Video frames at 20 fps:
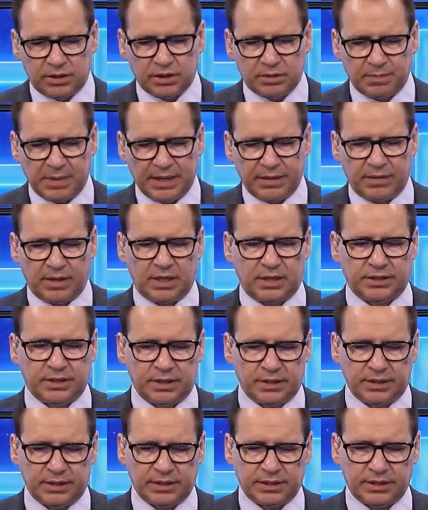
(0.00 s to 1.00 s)
Just my thoughts
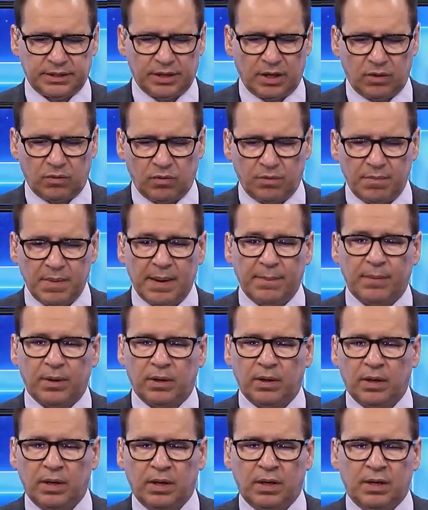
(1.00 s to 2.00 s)
on this. So
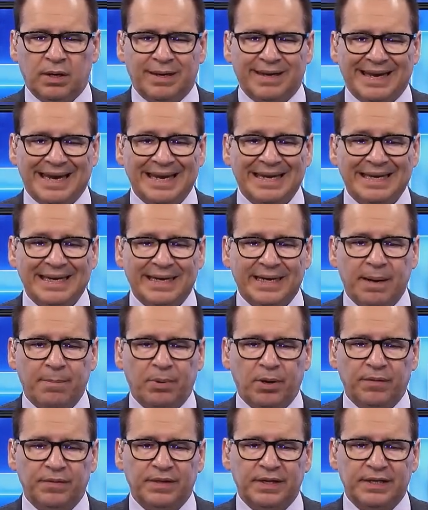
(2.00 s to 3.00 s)
remember, ending
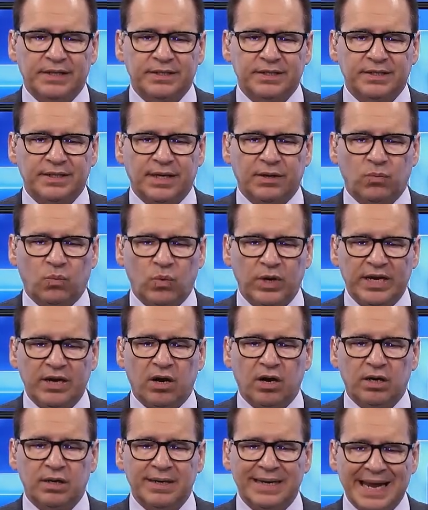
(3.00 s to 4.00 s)
up on this, that we
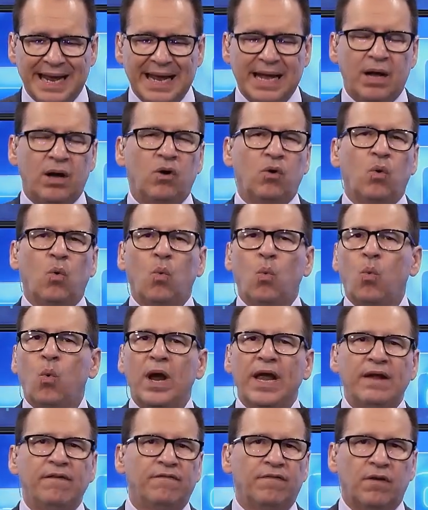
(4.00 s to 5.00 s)
are now
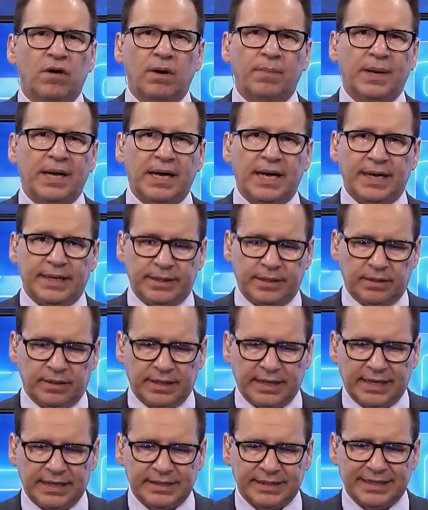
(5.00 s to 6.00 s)
way far behind here,
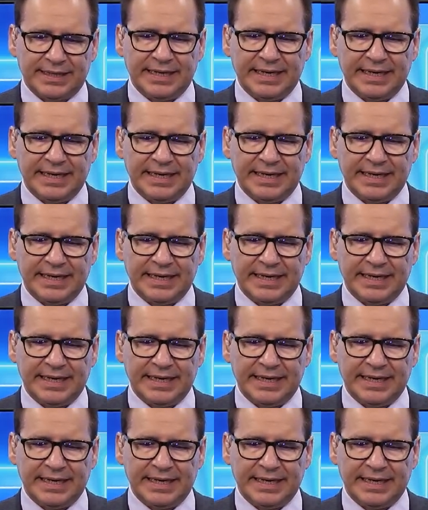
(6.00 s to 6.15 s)
guys.